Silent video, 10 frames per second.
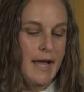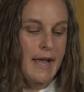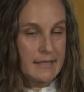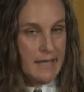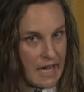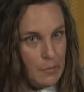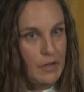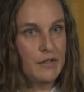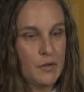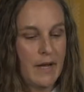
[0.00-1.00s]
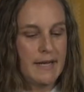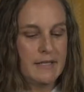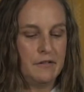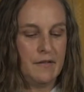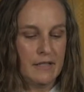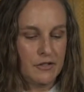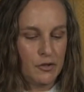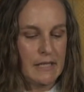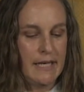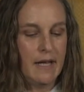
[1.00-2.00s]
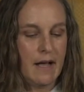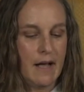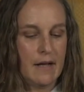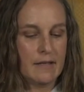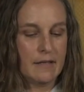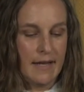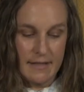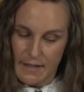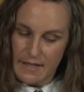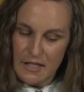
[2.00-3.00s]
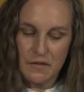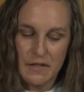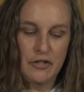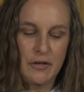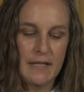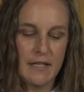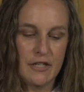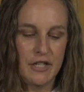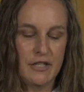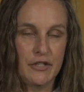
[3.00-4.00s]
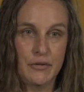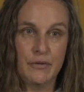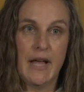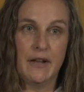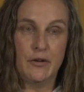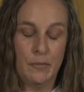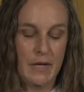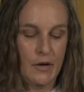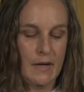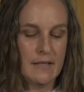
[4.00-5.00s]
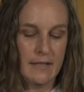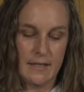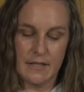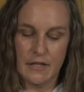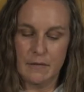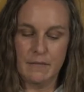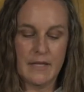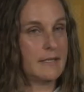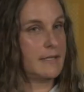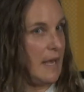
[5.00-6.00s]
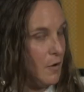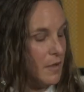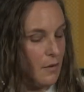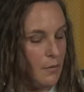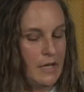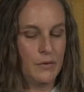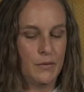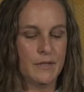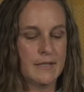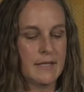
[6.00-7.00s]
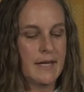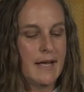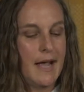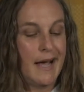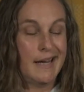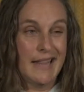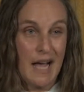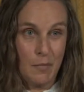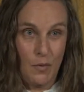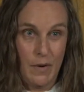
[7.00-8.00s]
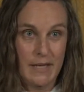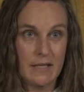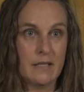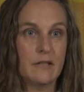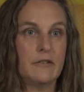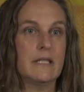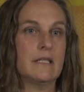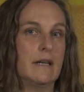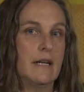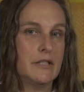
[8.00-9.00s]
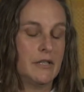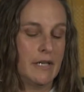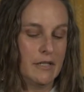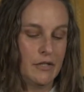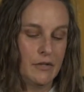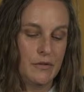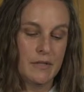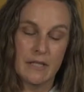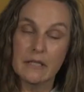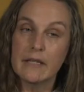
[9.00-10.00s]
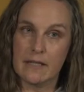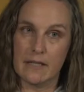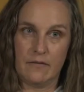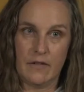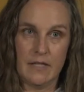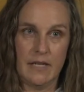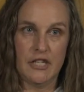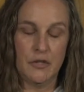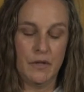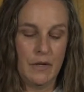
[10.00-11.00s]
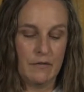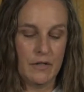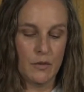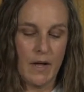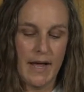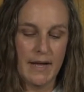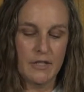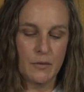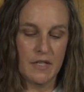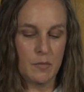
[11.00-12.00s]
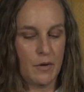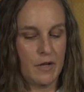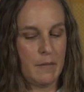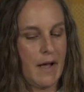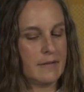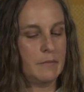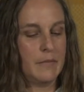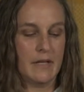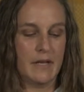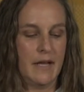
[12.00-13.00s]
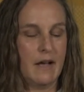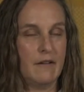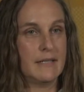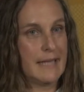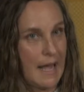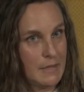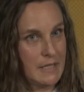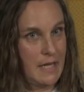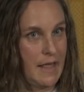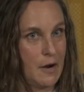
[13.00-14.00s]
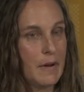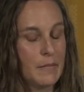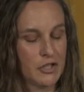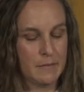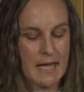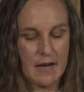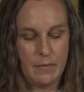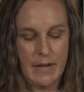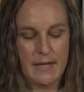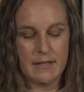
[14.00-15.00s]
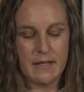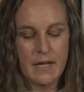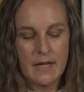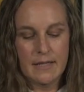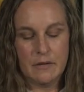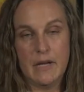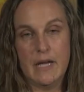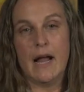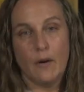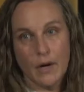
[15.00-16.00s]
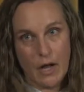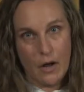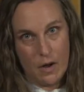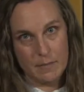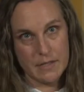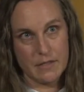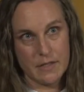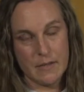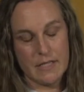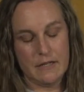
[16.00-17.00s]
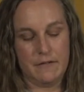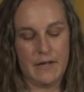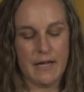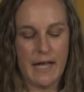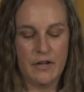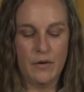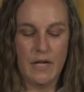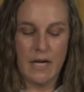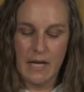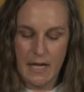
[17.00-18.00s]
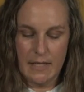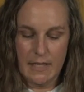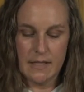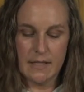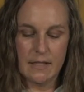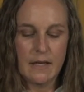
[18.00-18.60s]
In time, Weaver's Way did eventually and successfully transition to that new POS system, the same one that we use. And at that point, GreenStar entered into serious conversation with Weaver's Way to explore the possibility of adapting their membership database to meet our co-op's specific and unique needs.